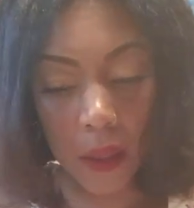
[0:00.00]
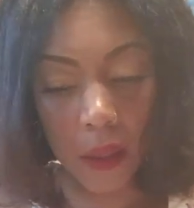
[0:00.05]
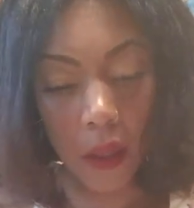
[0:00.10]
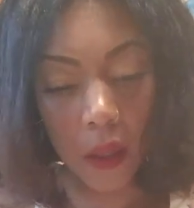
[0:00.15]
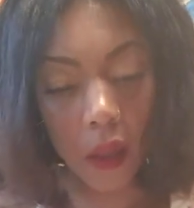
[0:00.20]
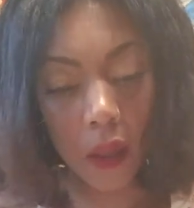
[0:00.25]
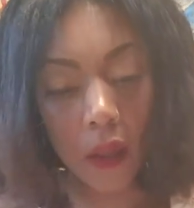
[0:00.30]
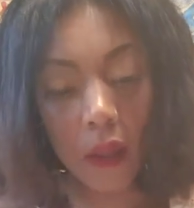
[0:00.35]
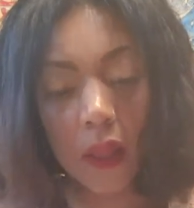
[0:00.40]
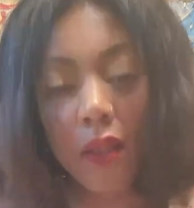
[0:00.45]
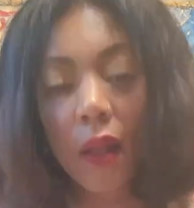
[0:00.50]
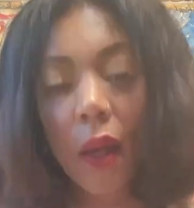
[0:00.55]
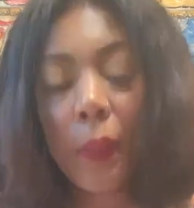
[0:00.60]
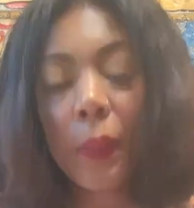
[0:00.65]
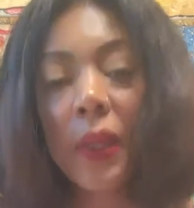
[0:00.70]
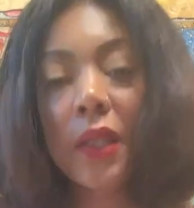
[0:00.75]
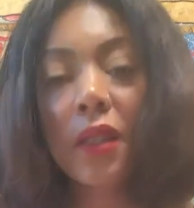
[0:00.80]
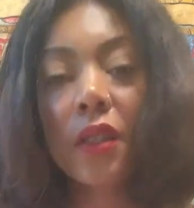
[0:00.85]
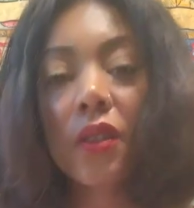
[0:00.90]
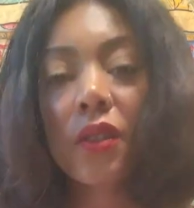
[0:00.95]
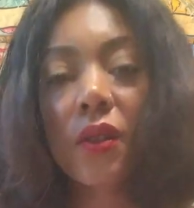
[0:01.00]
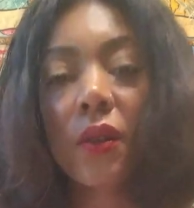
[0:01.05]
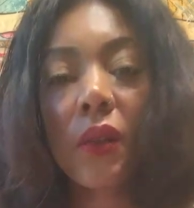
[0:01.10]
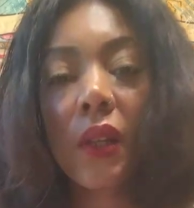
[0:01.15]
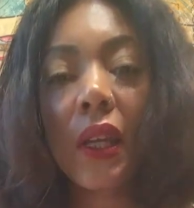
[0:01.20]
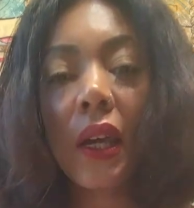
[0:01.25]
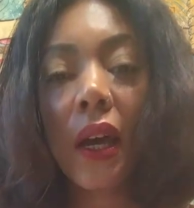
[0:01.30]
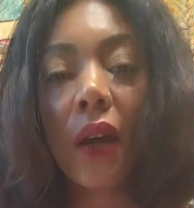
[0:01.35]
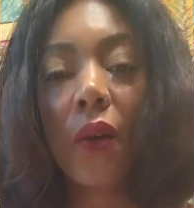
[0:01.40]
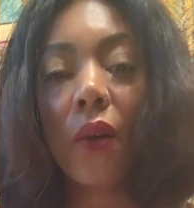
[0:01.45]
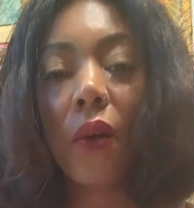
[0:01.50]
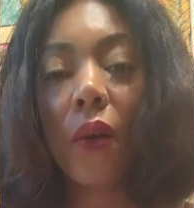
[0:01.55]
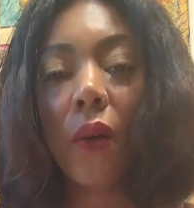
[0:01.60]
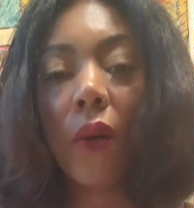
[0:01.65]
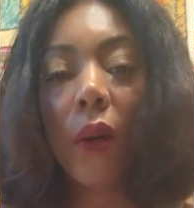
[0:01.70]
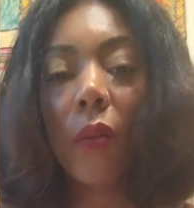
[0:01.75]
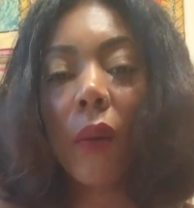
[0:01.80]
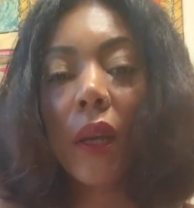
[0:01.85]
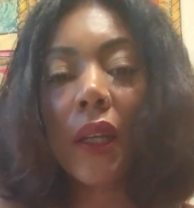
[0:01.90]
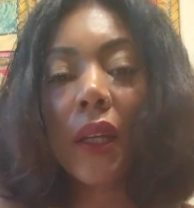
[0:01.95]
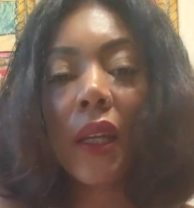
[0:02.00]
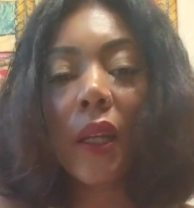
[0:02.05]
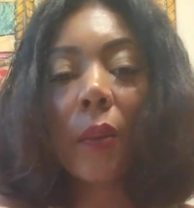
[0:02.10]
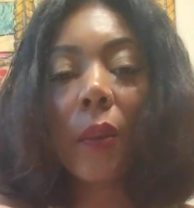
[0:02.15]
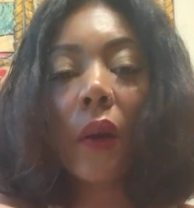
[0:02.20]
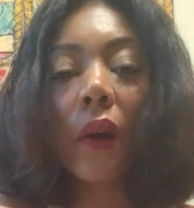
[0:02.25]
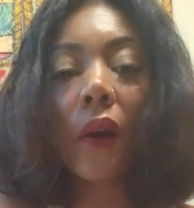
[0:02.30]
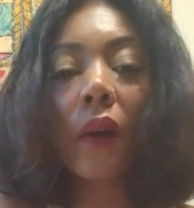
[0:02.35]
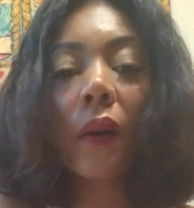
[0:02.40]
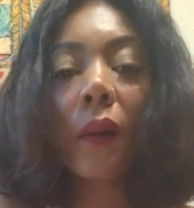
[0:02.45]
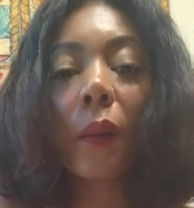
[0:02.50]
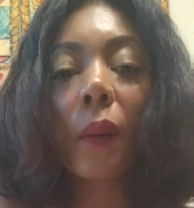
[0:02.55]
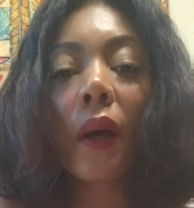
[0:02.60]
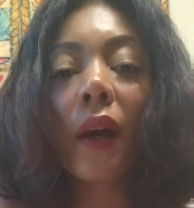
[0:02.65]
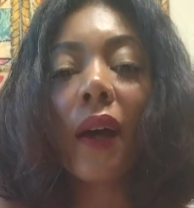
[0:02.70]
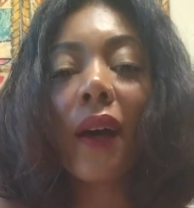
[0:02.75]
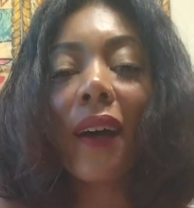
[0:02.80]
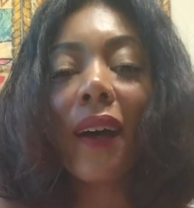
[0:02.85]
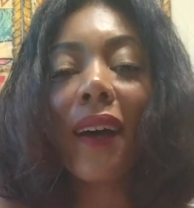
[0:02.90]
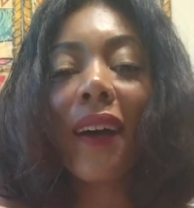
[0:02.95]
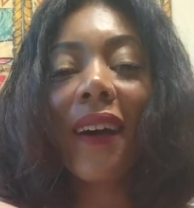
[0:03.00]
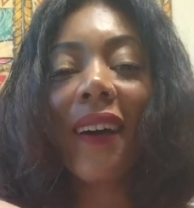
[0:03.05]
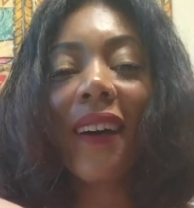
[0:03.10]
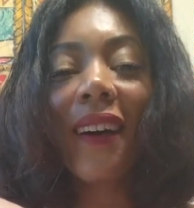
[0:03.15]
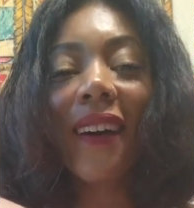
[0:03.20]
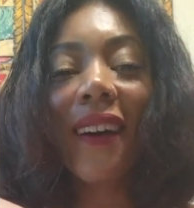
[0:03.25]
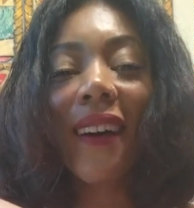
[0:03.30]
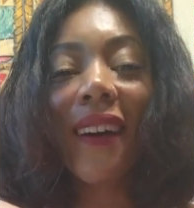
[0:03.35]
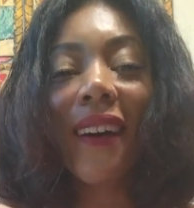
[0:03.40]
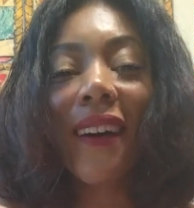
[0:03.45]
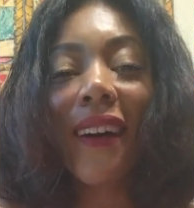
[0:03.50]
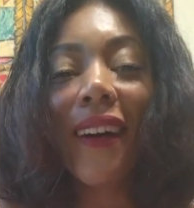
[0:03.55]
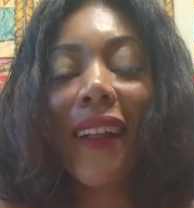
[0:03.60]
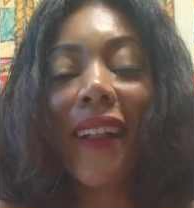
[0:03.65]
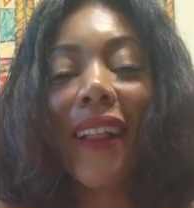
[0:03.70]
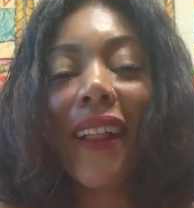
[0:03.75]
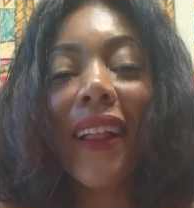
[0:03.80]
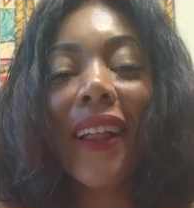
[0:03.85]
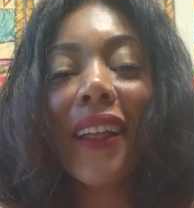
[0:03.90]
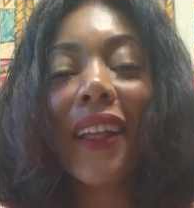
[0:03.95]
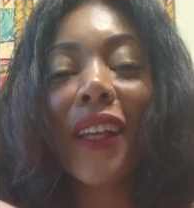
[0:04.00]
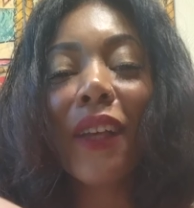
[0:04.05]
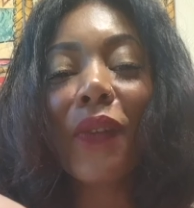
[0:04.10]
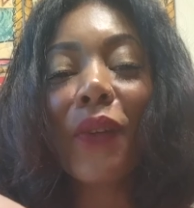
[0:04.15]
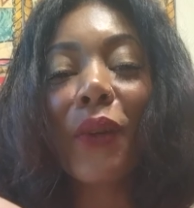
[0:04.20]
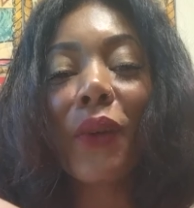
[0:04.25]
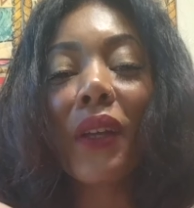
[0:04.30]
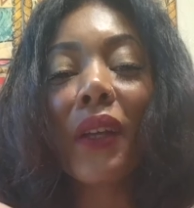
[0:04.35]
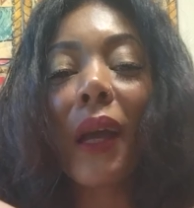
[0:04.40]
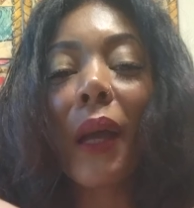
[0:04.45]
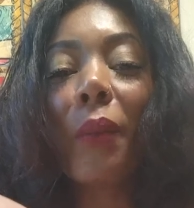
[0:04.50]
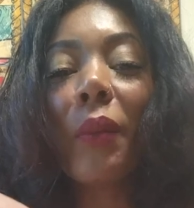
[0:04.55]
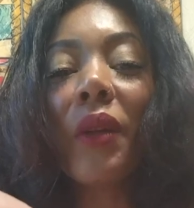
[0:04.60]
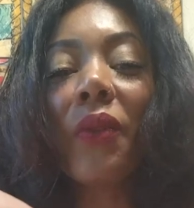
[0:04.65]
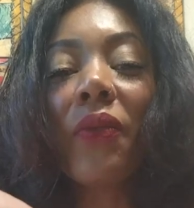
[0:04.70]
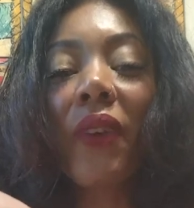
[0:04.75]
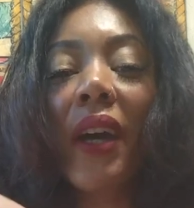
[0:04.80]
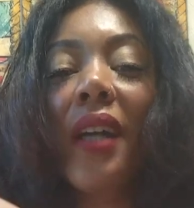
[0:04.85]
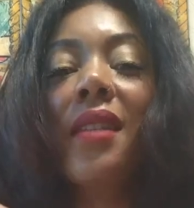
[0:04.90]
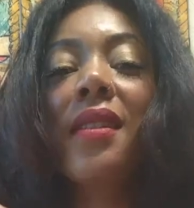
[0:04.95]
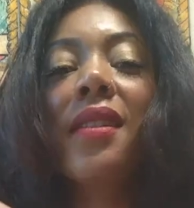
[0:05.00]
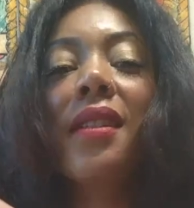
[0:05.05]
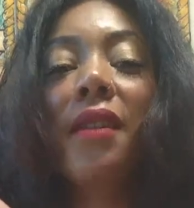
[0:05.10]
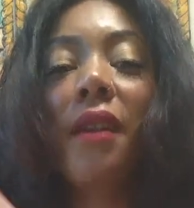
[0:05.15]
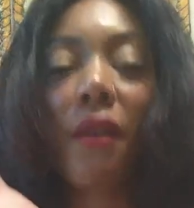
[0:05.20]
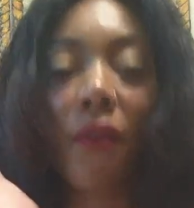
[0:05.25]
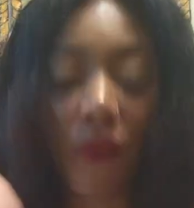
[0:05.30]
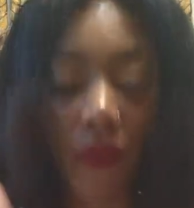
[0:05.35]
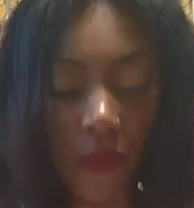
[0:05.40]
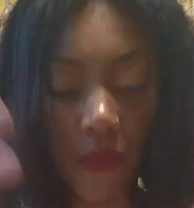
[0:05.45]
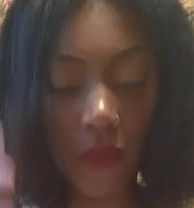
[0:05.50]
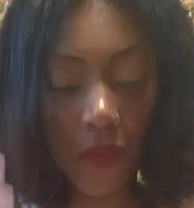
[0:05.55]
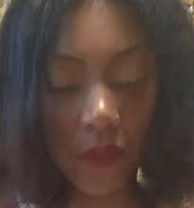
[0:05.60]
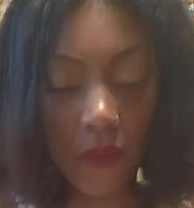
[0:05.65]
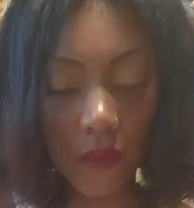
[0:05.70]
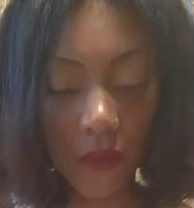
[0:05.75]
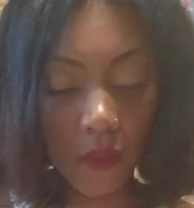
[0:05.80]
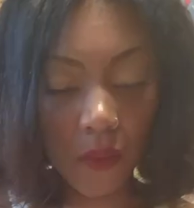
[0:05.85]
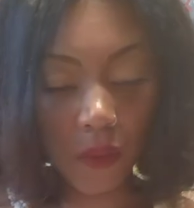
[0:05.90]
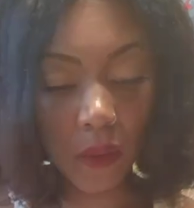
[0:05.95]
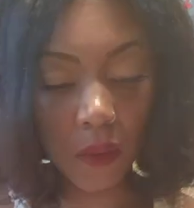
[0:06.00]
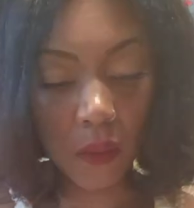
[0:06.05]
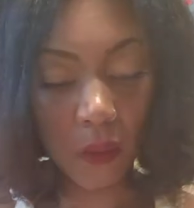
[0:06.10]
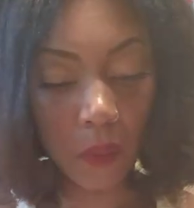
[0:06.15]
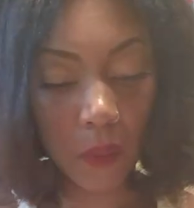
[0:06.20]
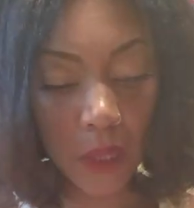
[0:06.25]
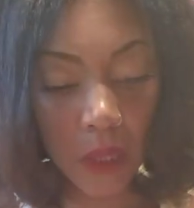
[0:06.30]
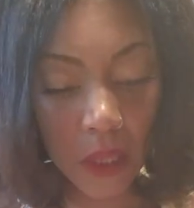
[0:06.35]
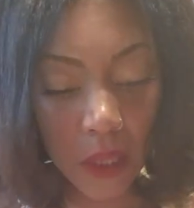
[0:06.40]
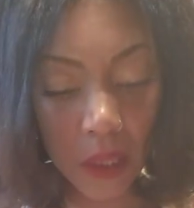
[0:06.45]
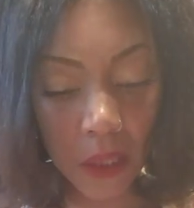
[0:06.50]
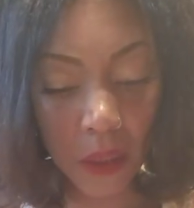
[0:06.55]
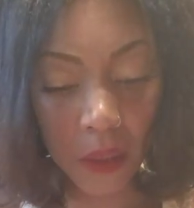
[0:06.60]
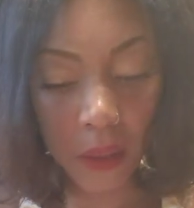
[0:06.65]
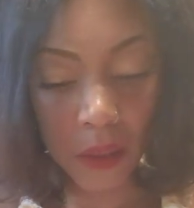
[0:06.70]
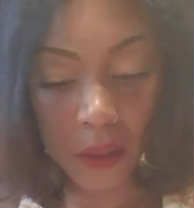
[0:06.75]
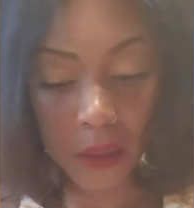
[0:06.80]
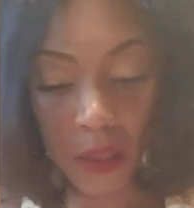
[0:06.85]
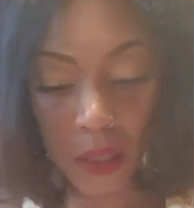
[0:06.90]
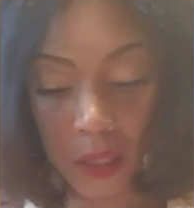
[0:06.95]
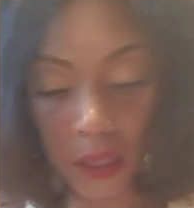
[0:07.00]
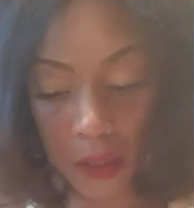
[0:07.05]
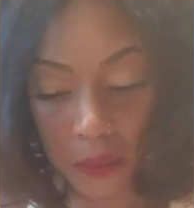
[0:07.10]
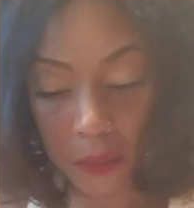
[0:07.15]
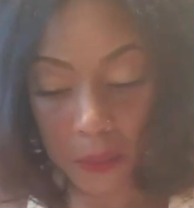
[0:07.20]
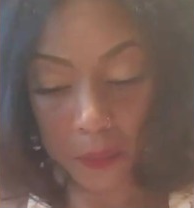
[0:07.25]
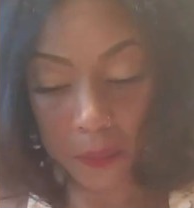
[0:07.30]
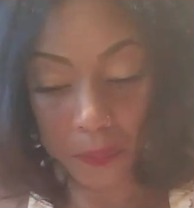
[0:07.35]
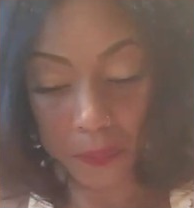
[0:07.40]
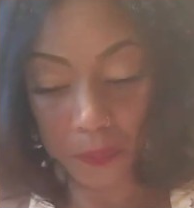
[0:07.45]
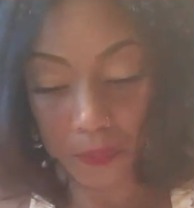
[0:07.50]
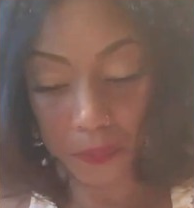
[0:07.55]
This lapis lazuli, I don't know, I might keep her. But if you get at me fast enough, we can get her to you.